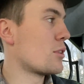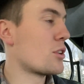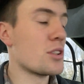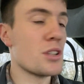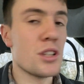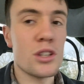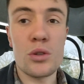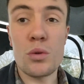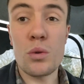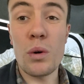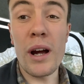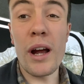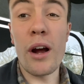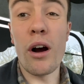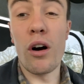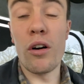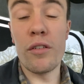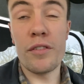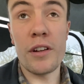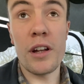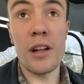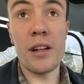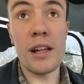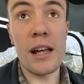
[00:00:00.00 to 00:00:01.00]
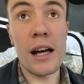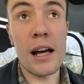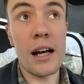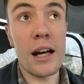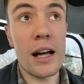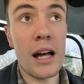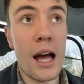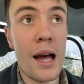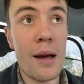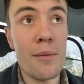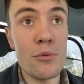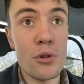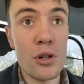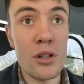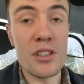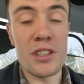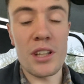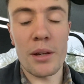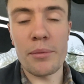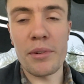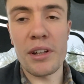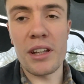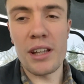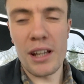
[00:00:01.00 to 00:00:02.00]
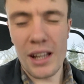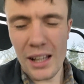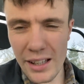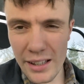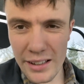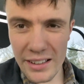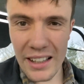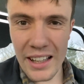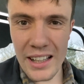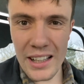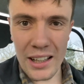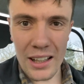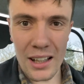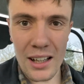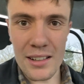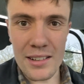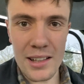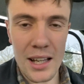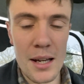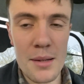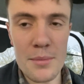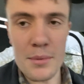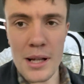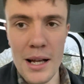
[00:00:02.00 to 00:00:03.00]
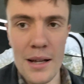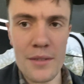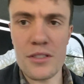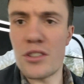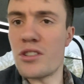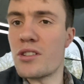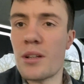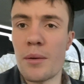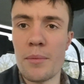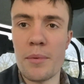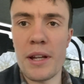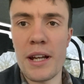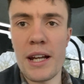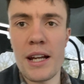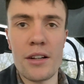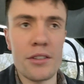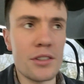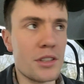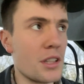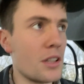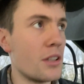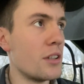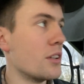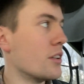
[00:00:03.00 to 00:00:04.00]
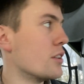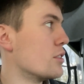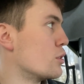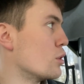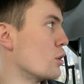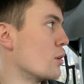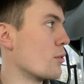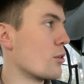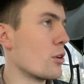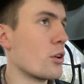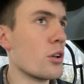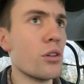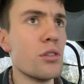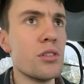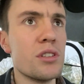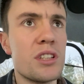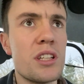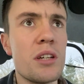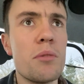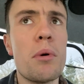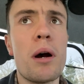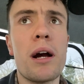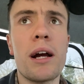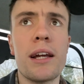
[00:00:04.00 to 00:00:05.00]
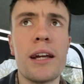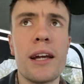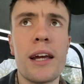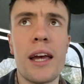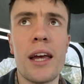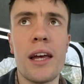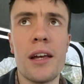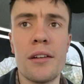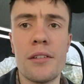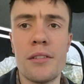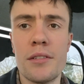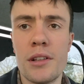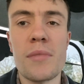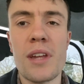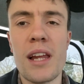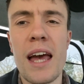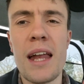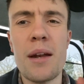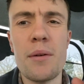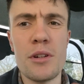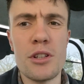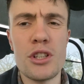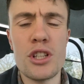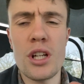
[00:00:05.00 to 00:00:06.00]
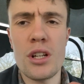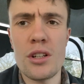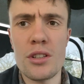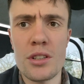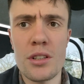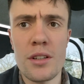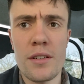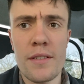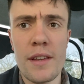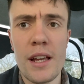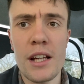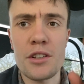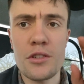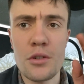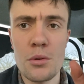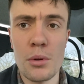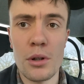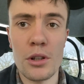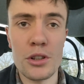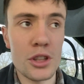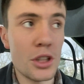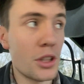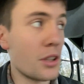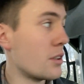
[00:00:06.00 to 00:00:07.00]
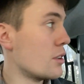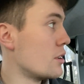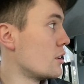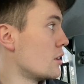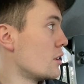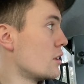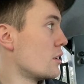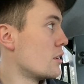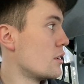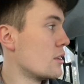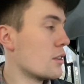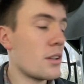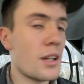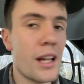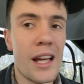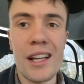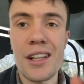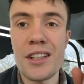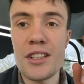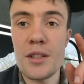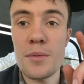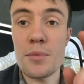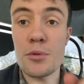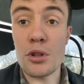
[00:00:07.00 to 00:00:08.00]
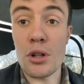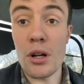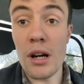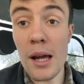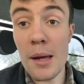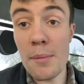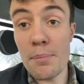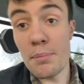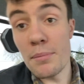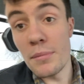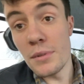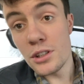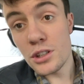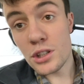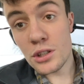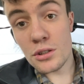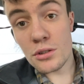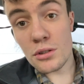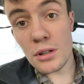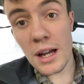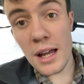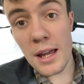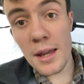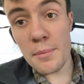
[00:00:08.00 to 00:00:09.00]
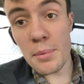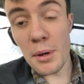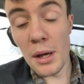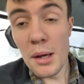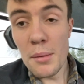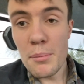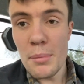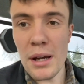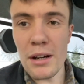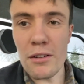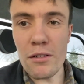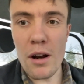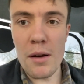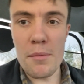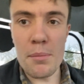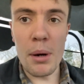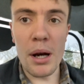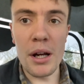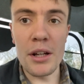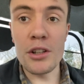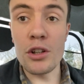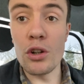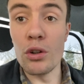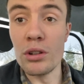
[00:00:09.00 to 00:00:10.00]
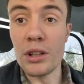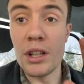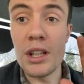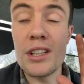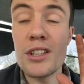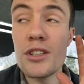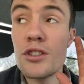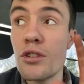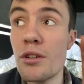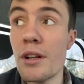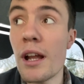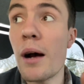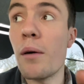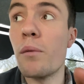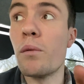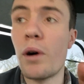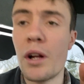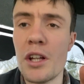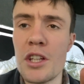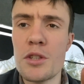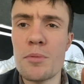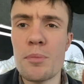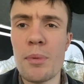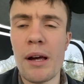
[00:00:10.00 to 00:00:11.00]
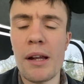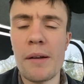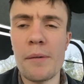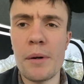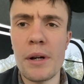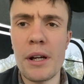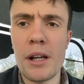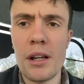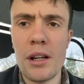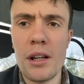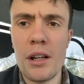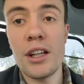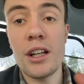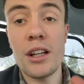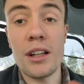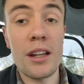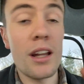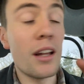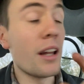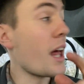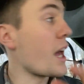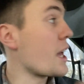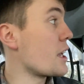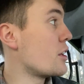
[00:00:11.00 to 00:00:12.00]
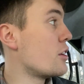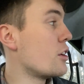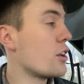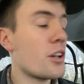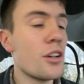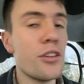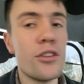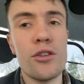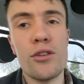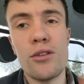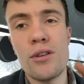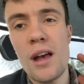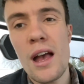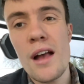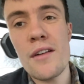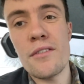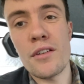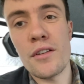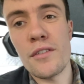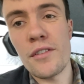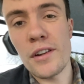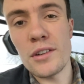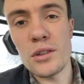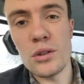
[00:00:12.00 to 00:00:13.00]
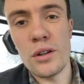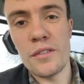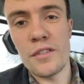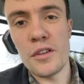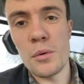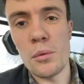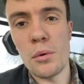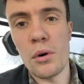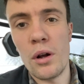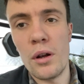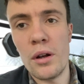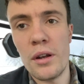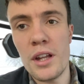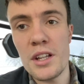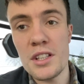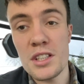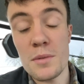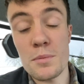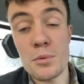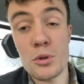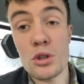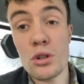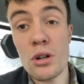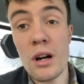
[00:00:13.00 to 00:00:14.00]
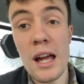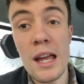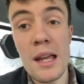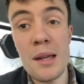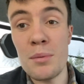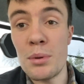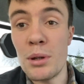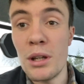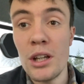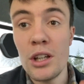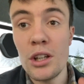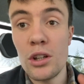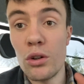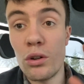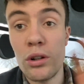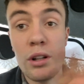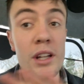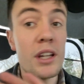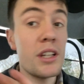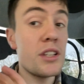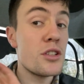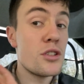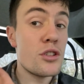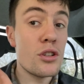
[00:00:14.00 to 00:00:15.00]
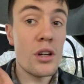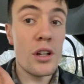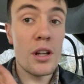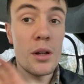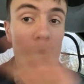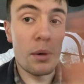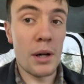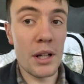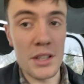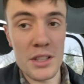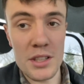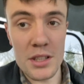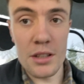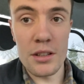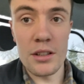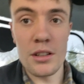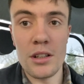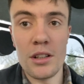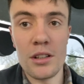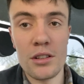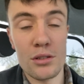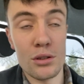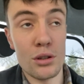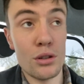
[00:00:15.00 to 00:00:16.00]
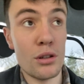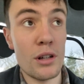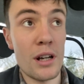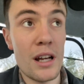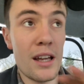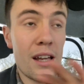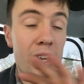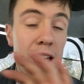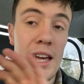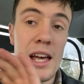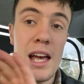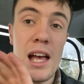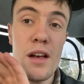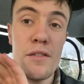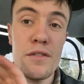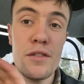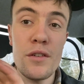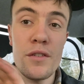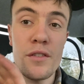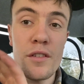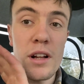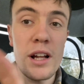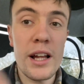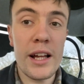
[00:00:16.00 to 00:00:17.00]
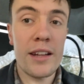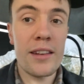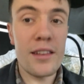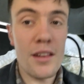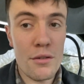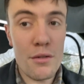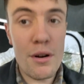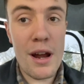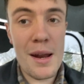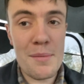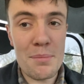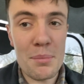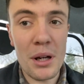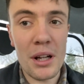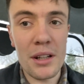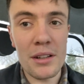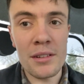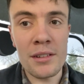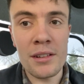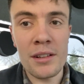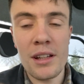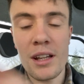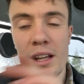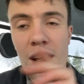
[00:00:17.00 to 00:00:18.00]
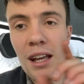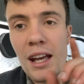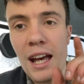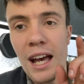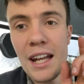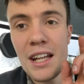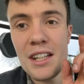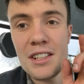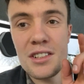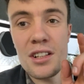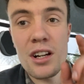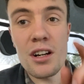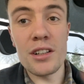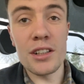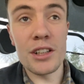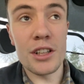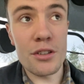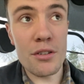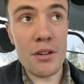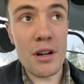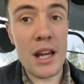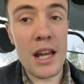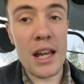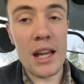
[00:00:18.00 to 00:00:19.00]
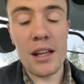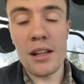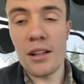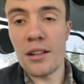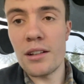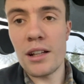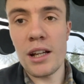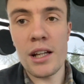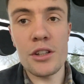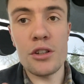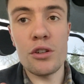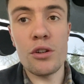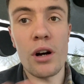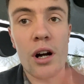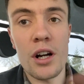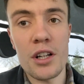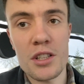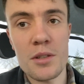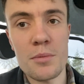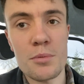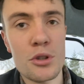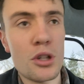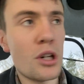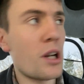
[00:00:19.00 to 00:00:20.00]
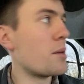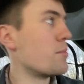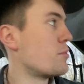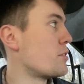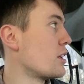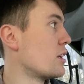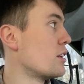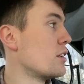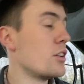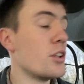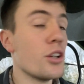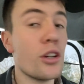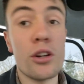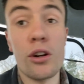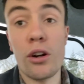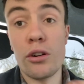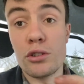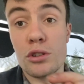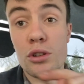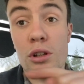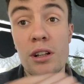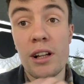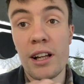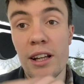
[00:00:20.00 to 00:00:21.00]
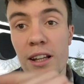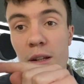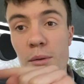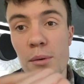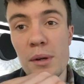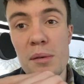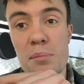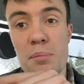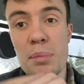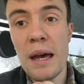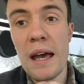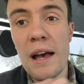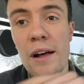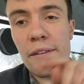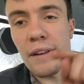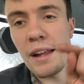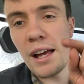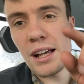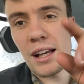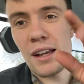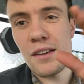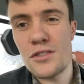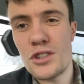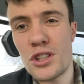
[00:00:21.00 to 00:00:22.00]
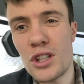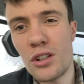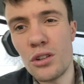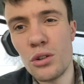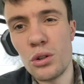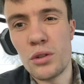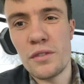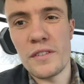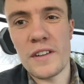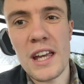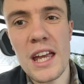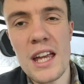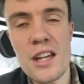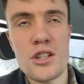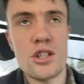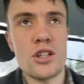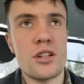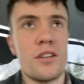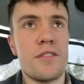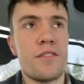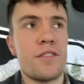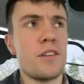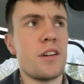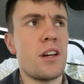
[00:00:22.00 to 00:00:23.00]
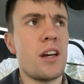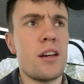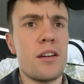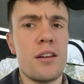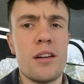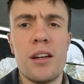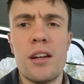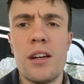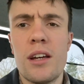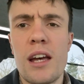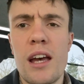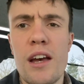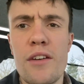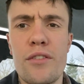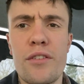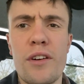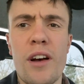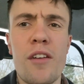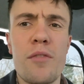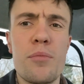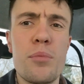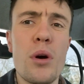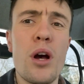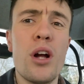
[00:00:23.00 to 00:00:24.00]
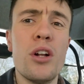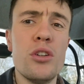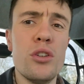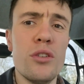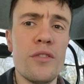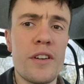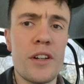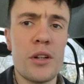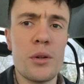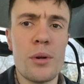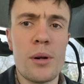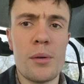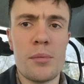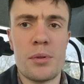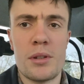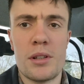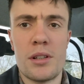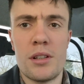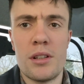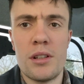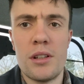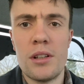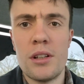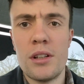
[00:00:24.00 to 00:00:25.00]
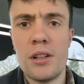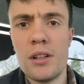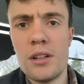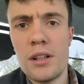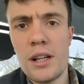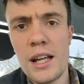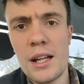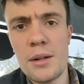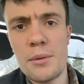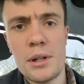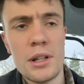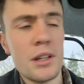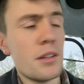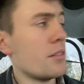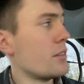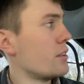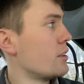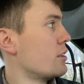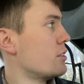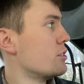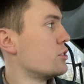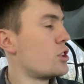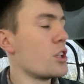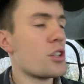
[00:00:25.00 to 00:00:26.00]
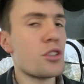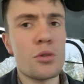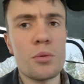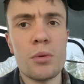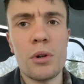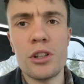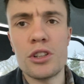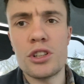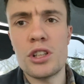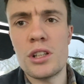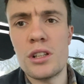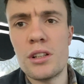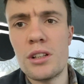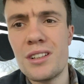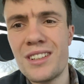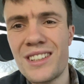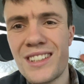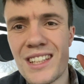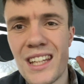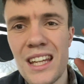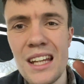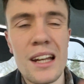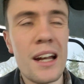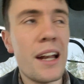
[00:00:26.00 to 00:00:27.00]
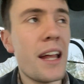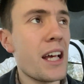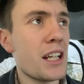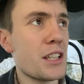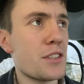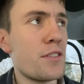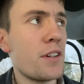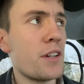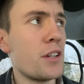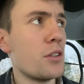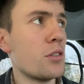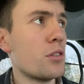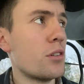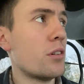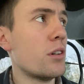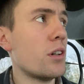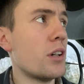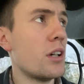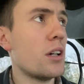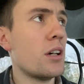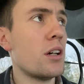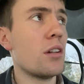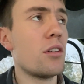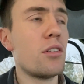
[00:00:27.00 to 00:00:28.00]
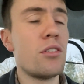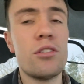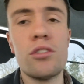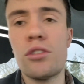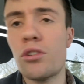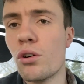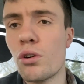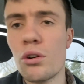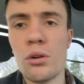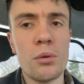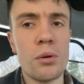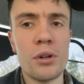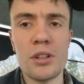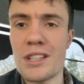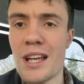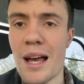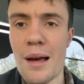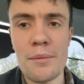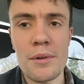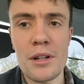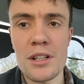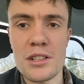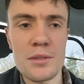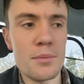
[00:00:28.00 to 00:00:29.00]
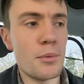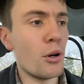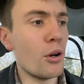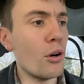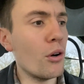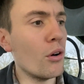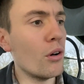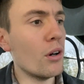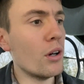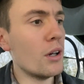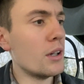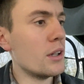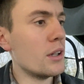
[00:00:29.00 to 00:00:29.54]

um, it's quite often that I'm doing something and I'd like a time lapse of something else. So I'm gonna go and see what I can get. Anyway, cheers. Thanks for watching. Like and subscribe. Subscribe, big red button. You'll need to do that once, by the way. The like, you can do every video if you want. The subscribe, you'll need to do it the once. So if you've clicked the red button and it's turned grey, then you are subscribed. You can also click the wee bell that gives you a notification if, uh, if I put a new video up. Anyway, cheers for watching, see you in the next video. Don't know what's happening tomorrow.